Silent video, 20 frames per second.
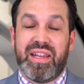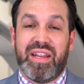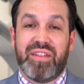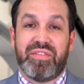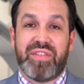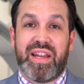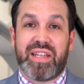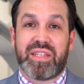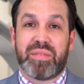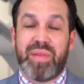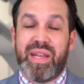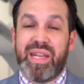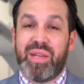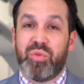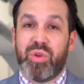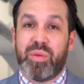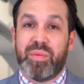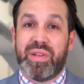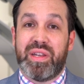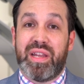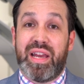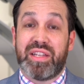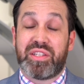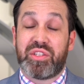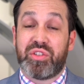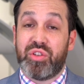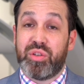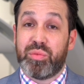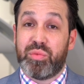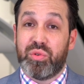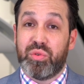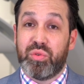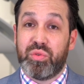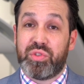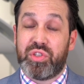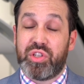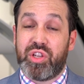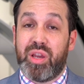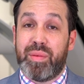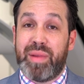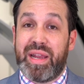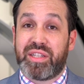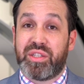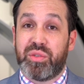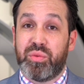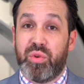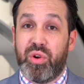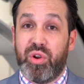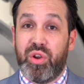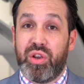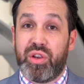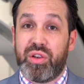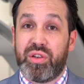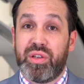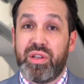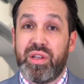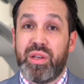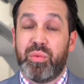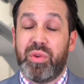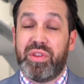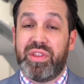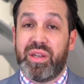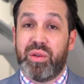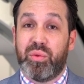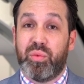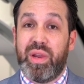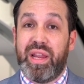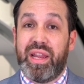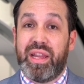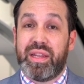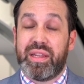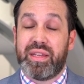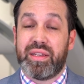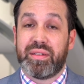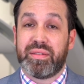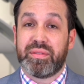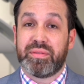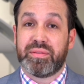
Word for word: In fact, many women are suitable to go back to work within a week.